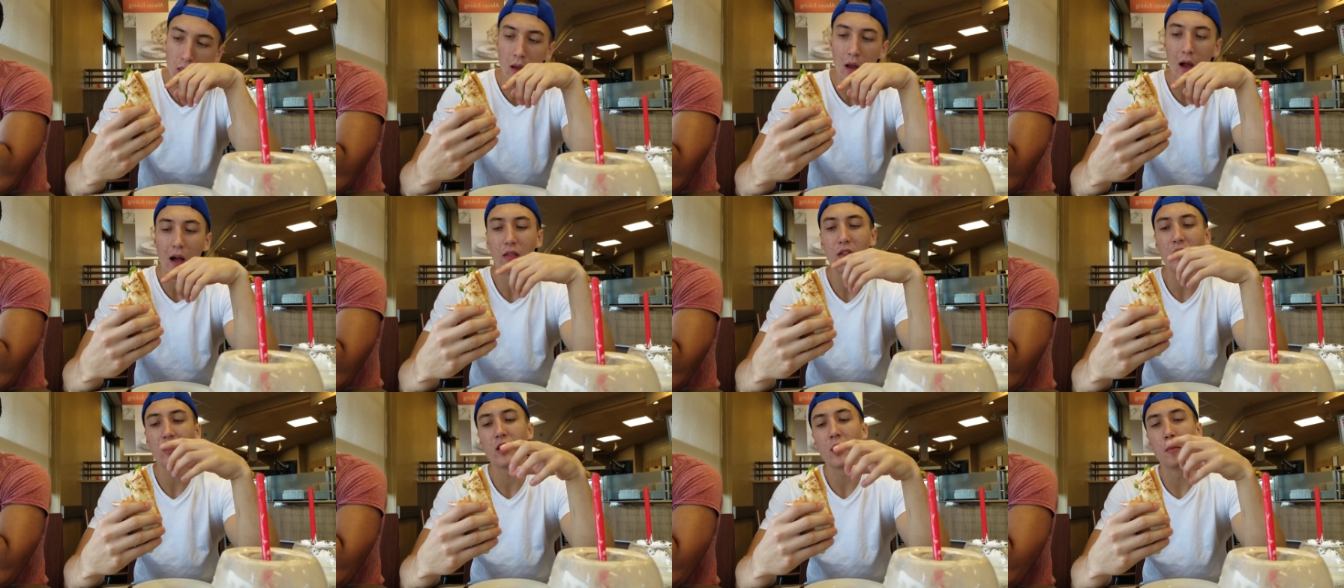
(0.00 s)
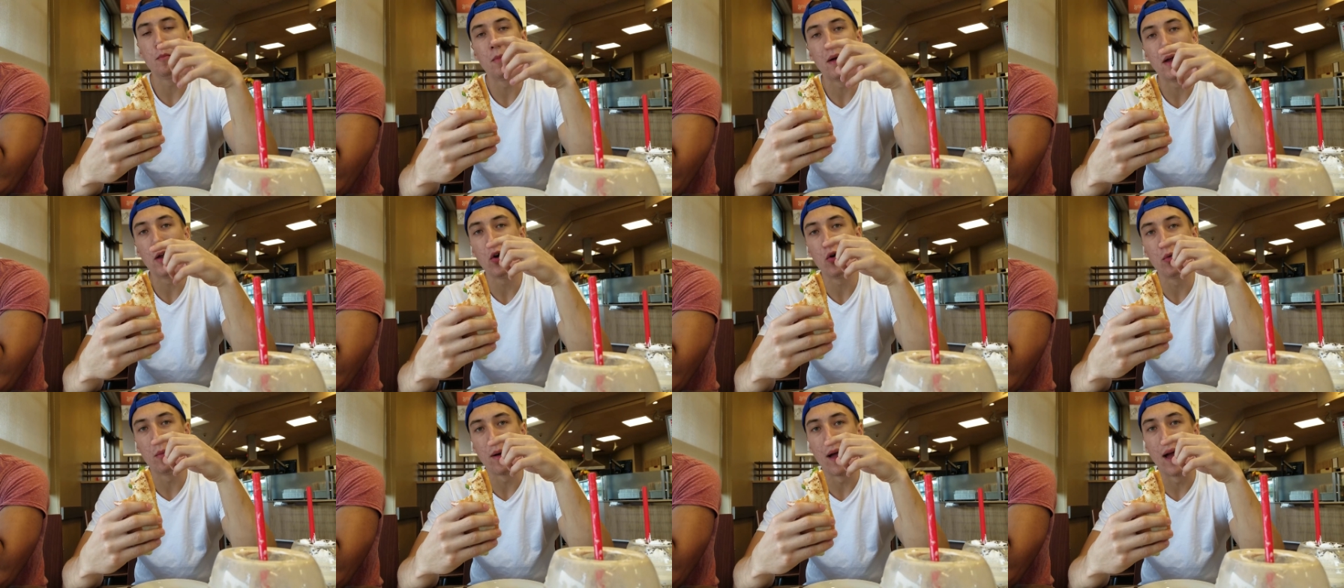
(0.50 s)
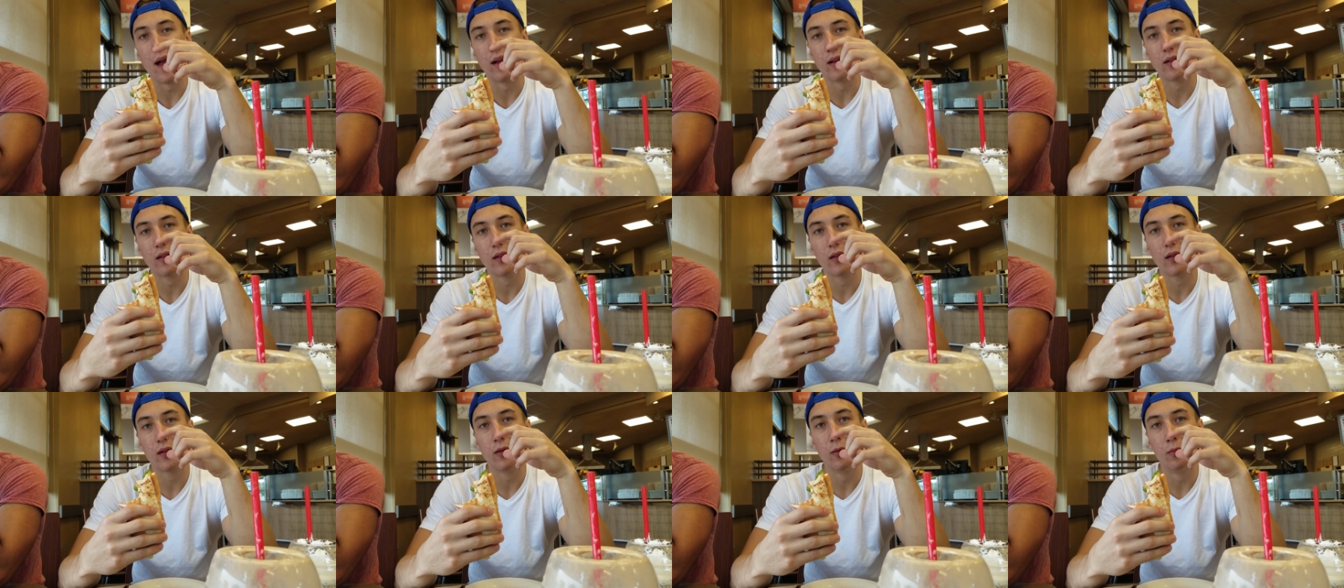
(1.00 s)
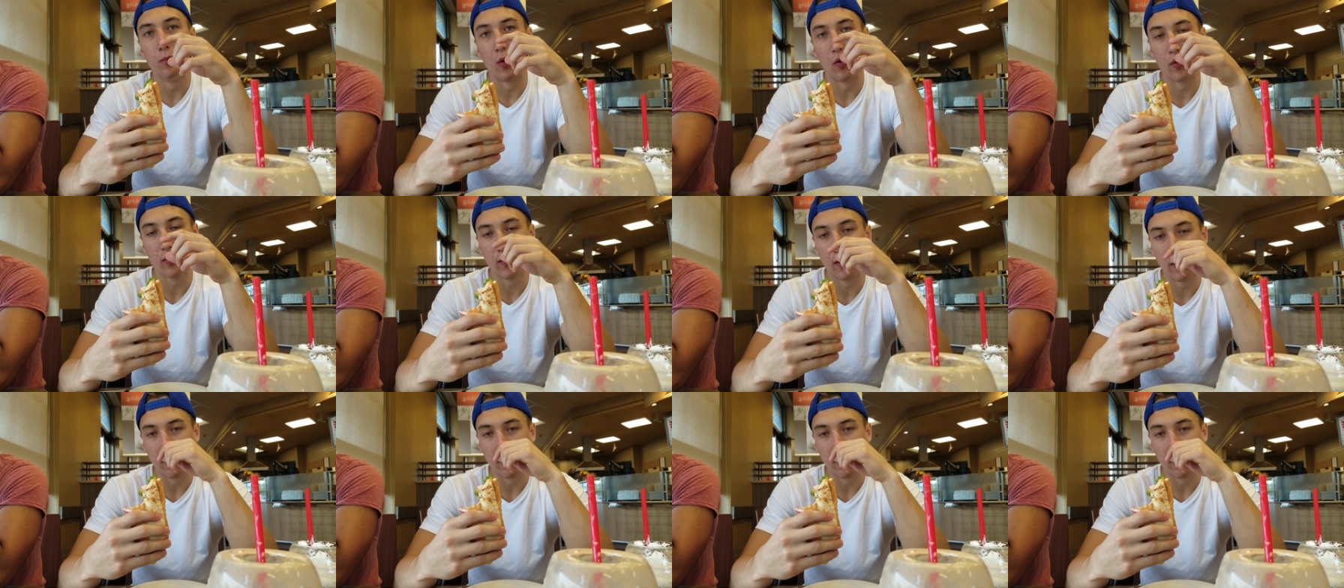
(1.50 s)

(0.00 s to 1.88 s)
I think the mayo masks most of the